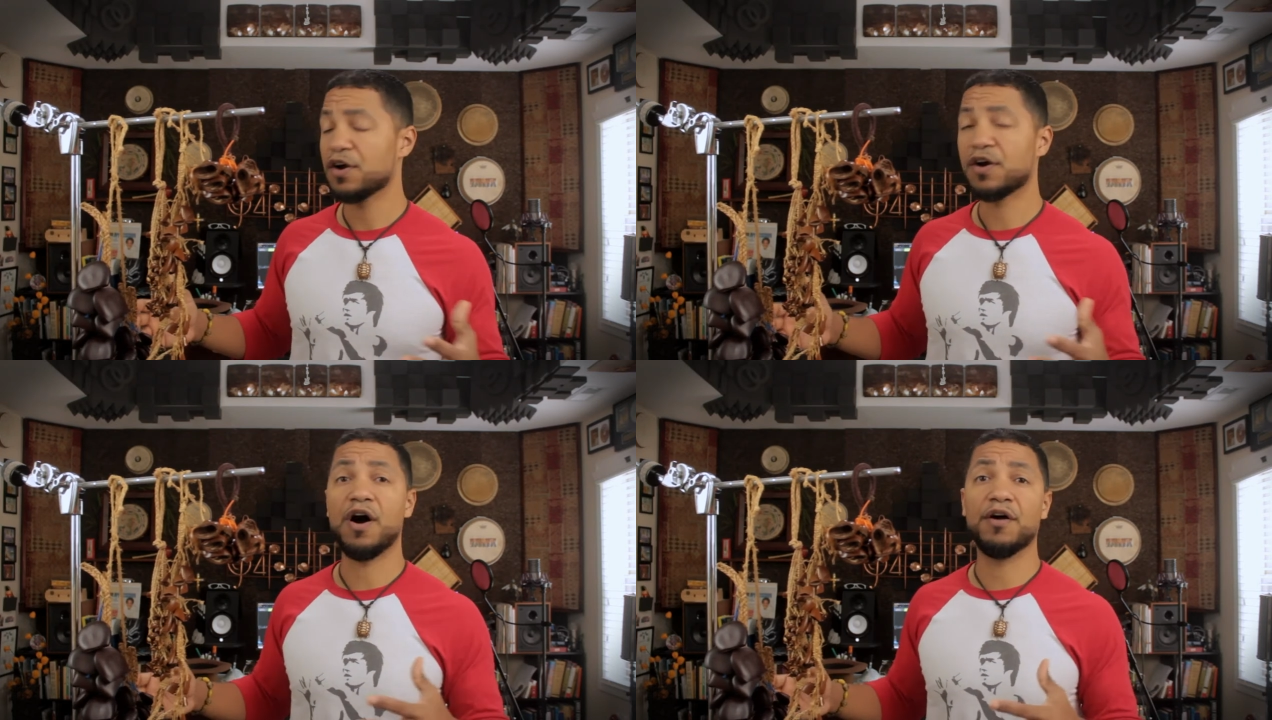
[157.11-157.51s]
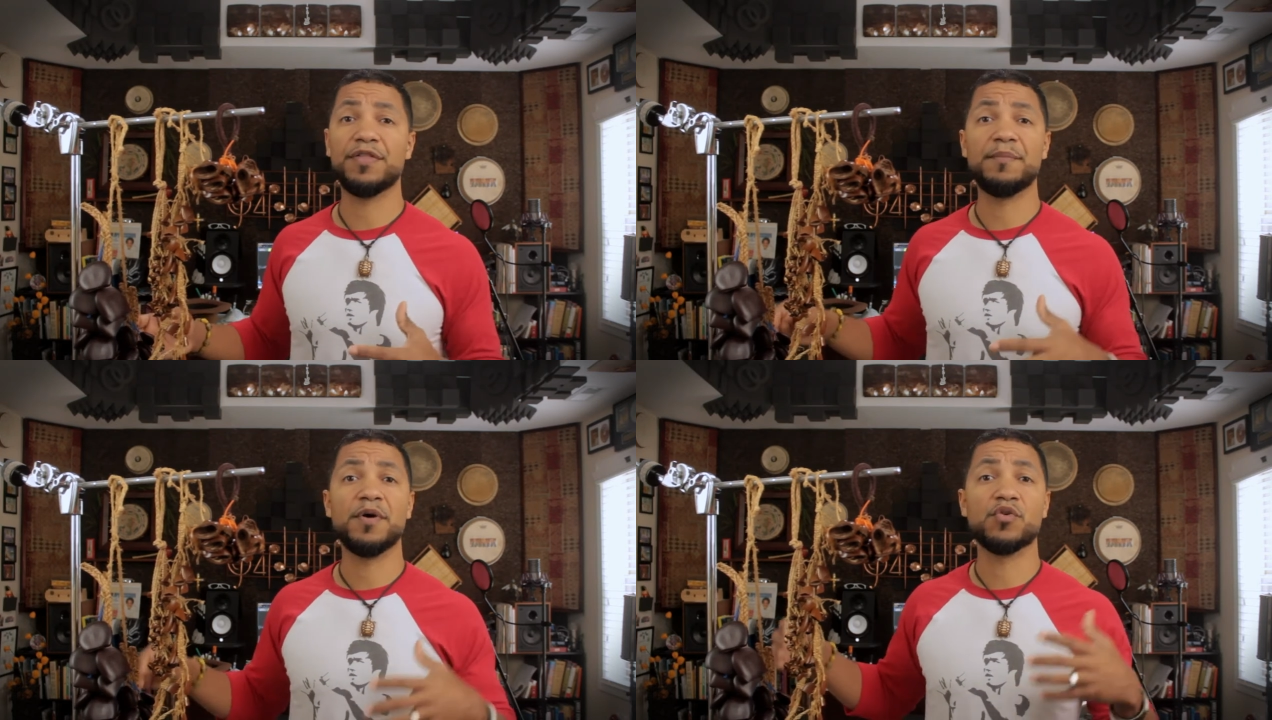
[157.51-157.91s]
call
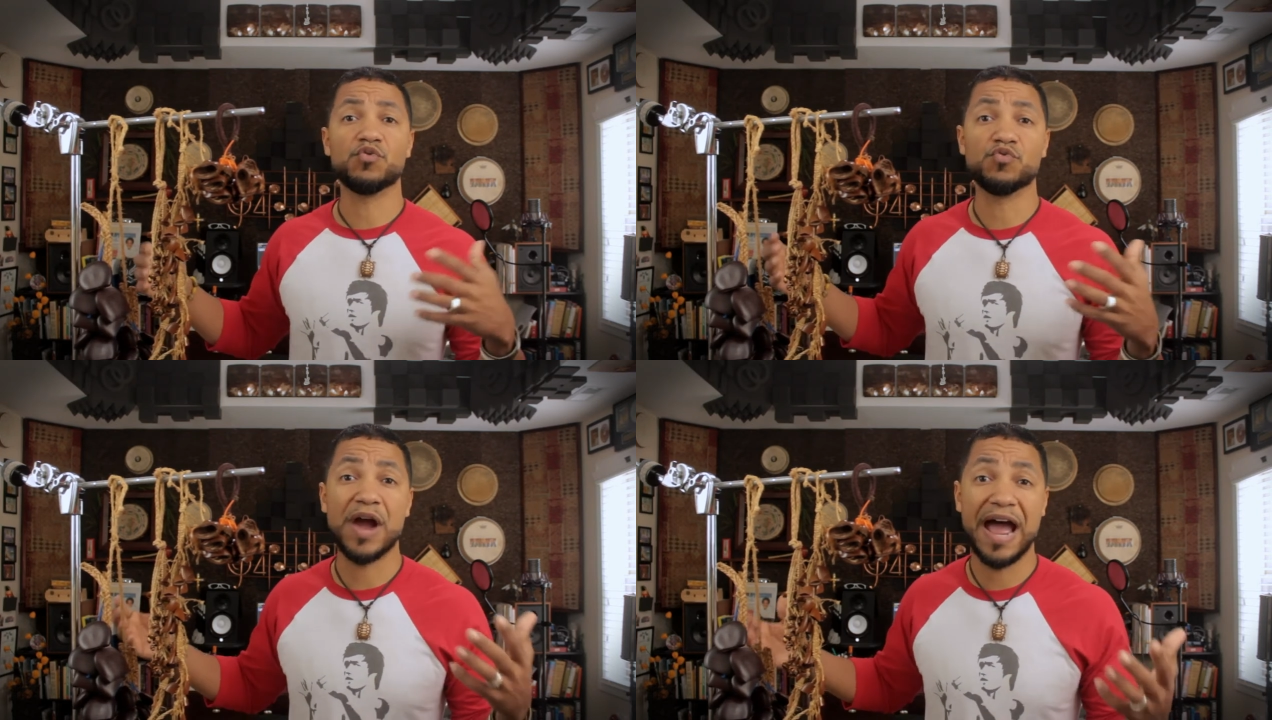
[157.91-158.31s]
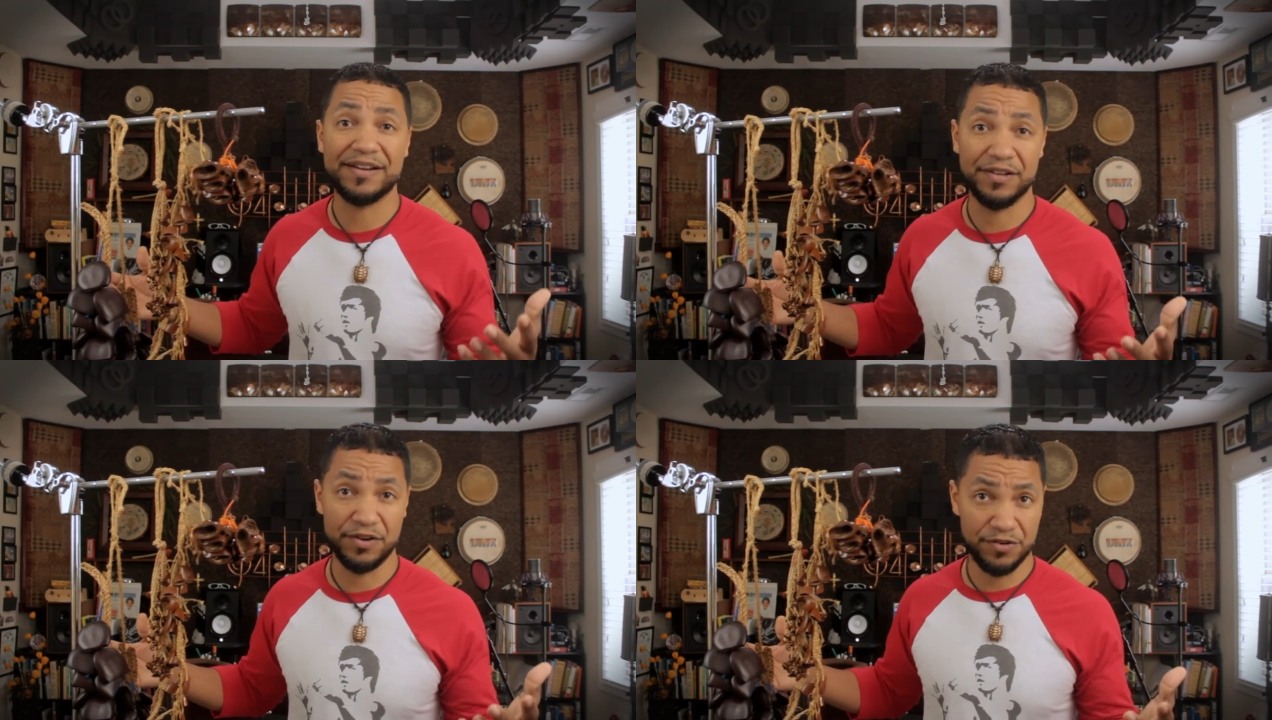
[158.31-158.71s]
them
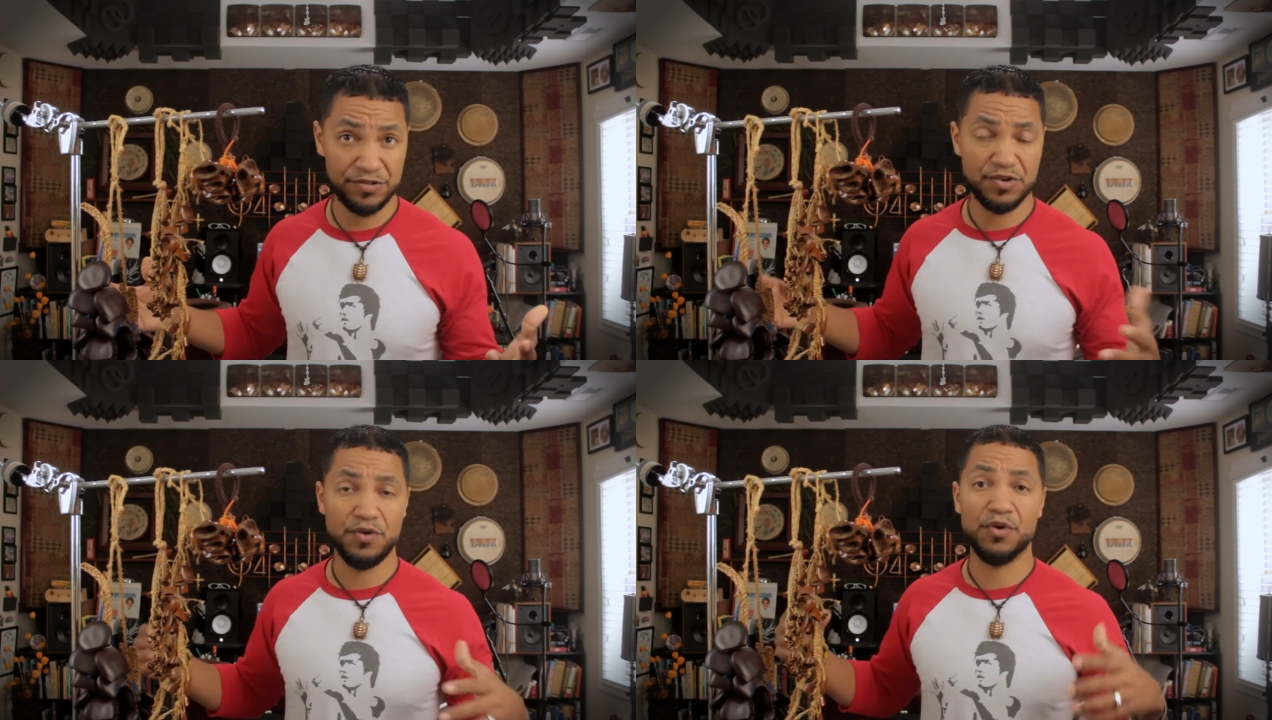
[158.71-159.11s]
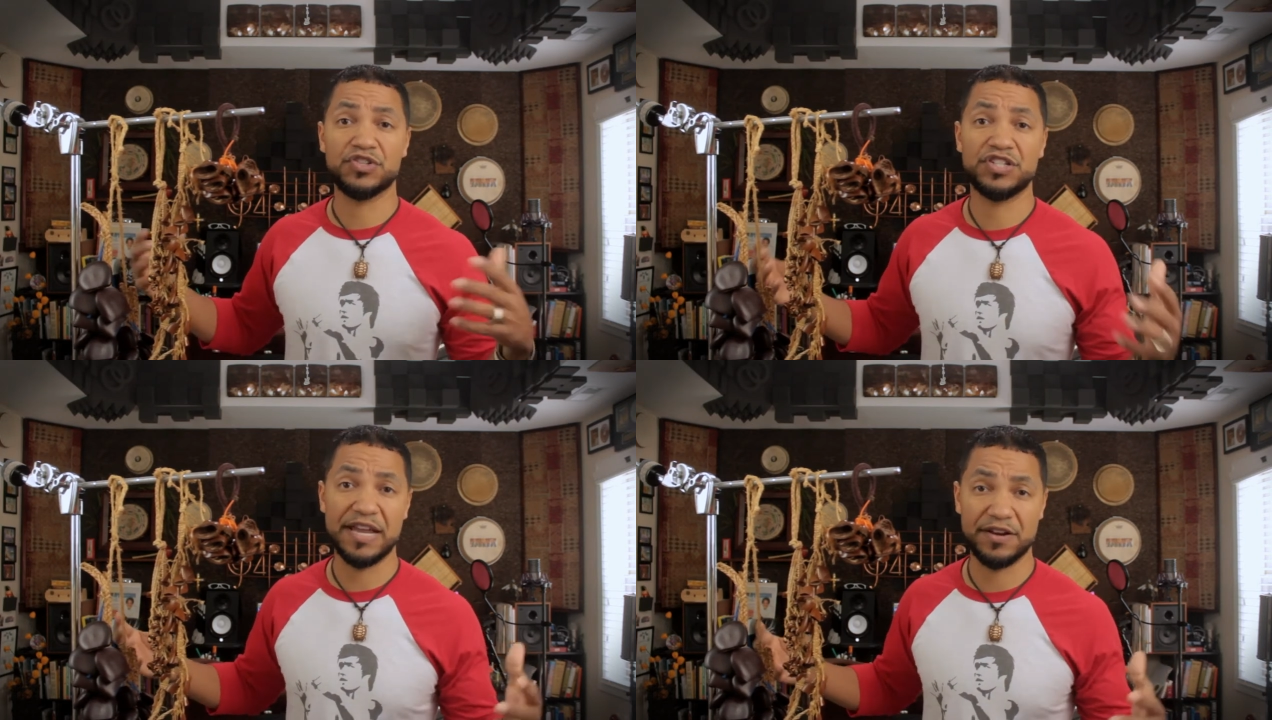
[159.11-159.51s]
rattlers or
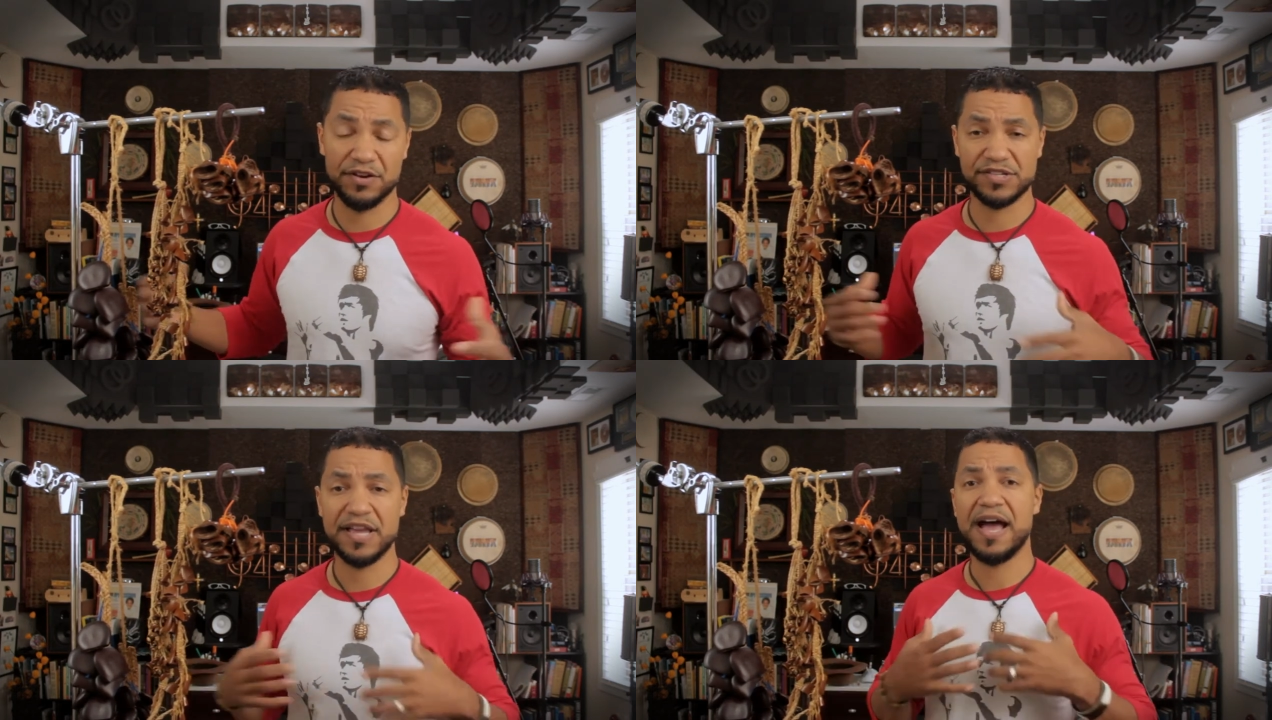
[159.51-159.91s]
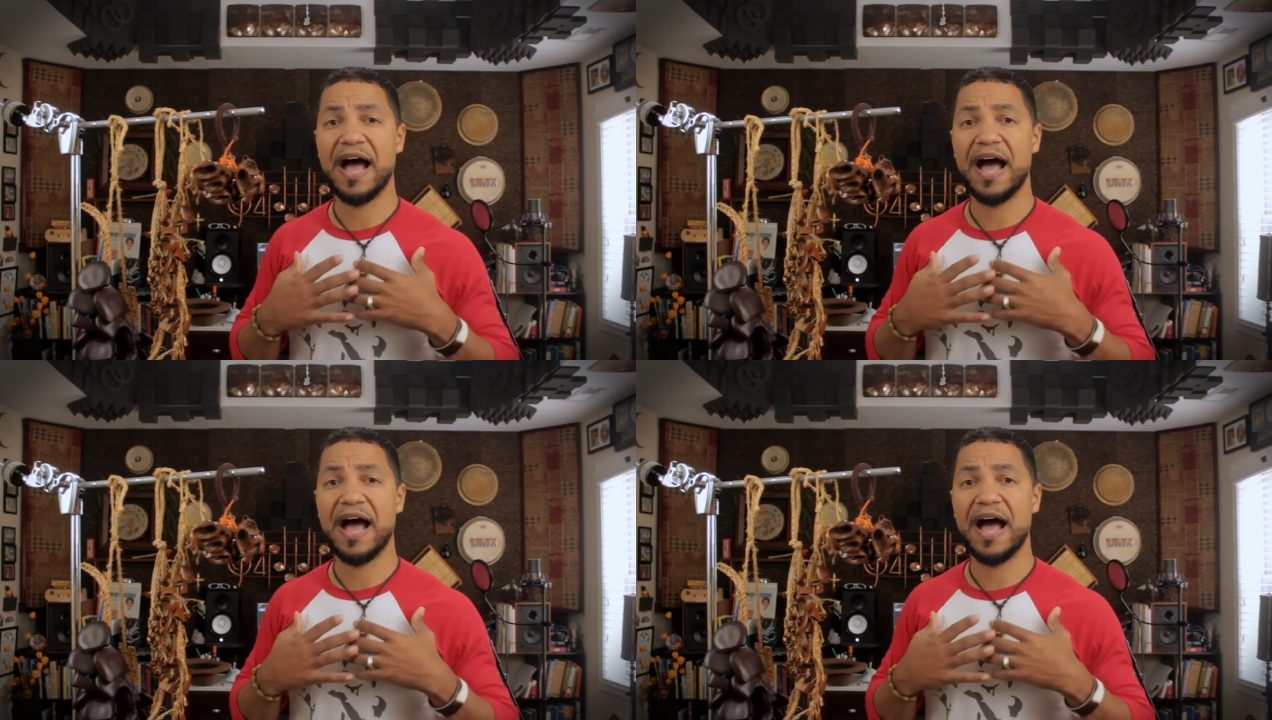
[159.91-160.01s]
shakers.